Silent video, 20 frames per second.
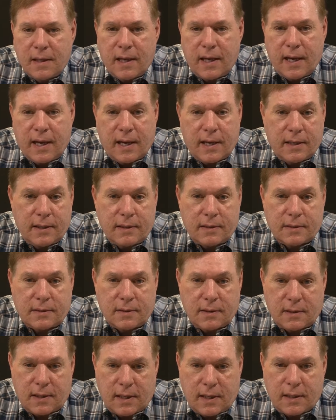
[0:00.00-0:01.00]
And
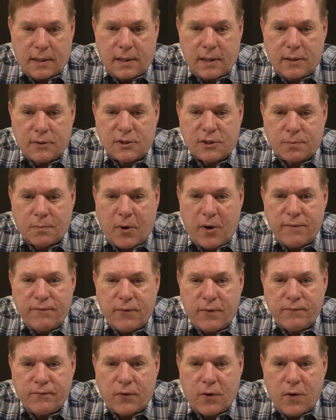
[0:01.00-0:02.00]
again,
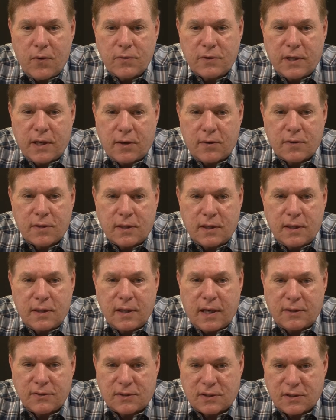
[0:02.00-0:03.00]
smartphone for hotel
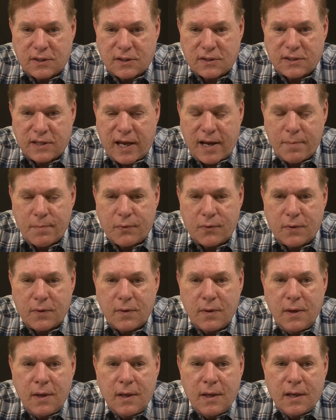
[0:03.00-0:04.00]
key as an example,